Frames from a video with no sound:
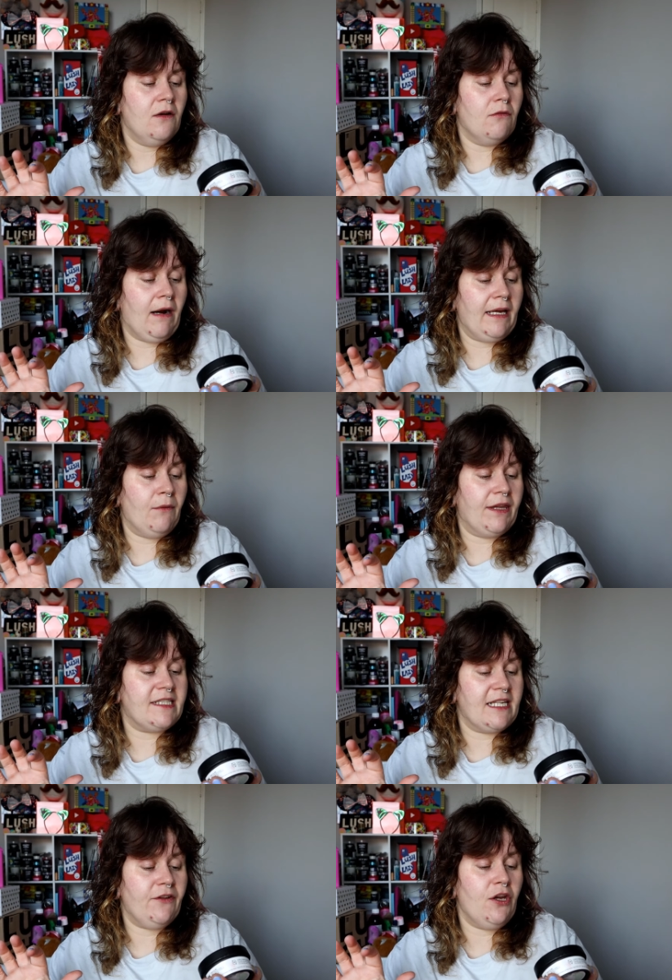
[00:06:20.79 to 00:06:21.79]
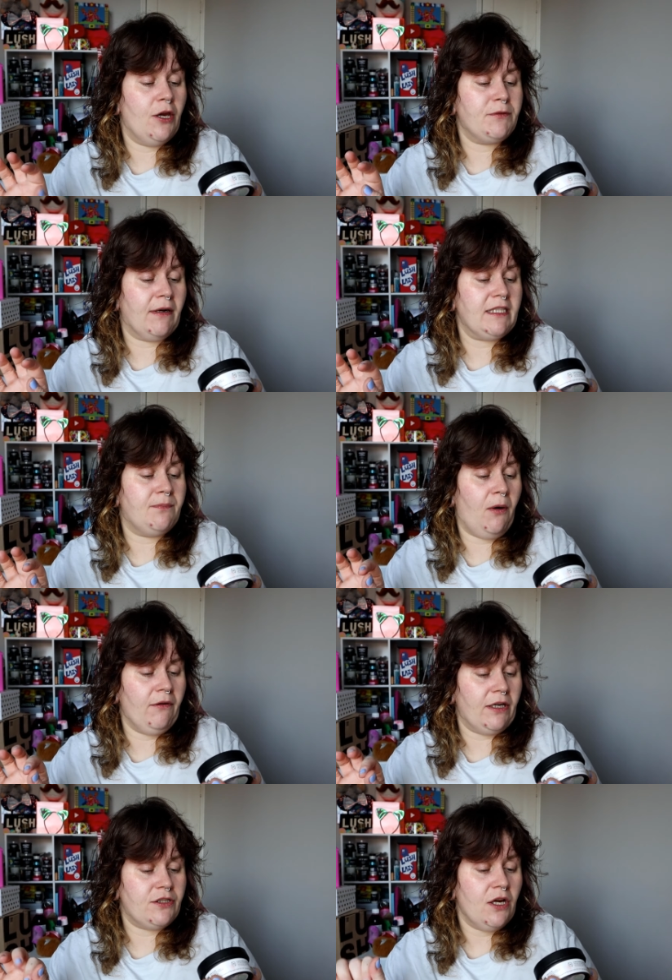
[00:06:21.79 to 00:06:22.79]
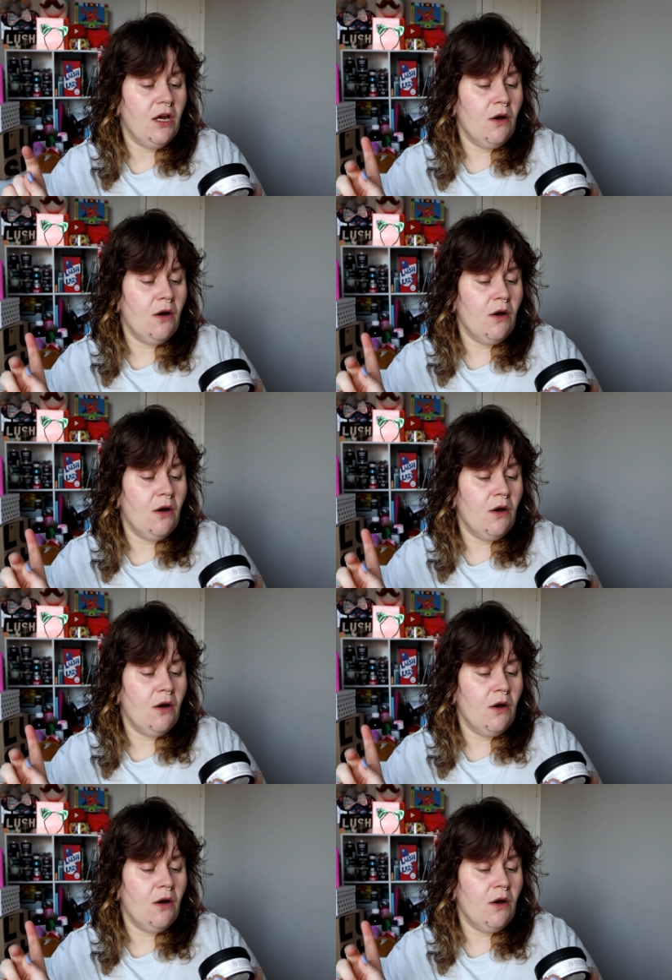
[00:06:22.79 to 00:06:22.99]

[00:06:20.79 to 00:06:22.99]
right, with a seven herbs rice porridge.